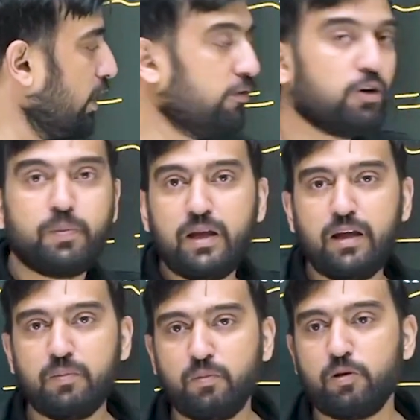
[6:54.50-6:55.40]
would be
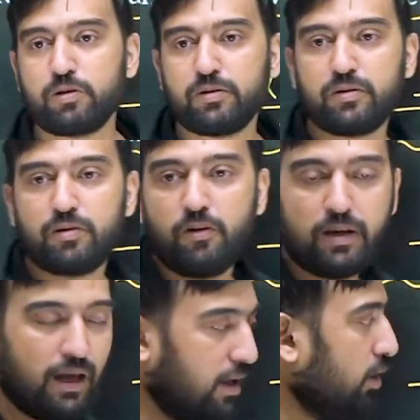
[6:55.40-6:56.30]
more. Okay.
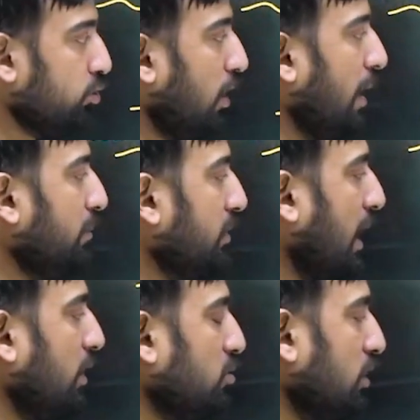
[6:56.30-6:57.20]
So I am
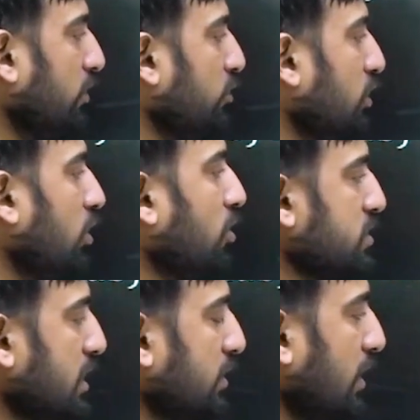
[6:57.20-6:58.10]
trying to give you the
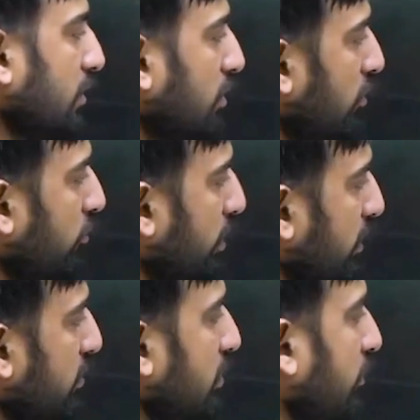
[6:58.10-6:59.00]
logic that what is
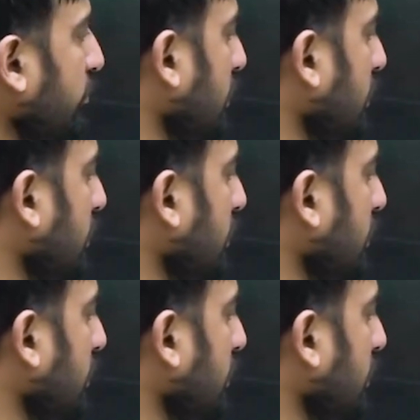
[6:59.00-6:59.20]
the difference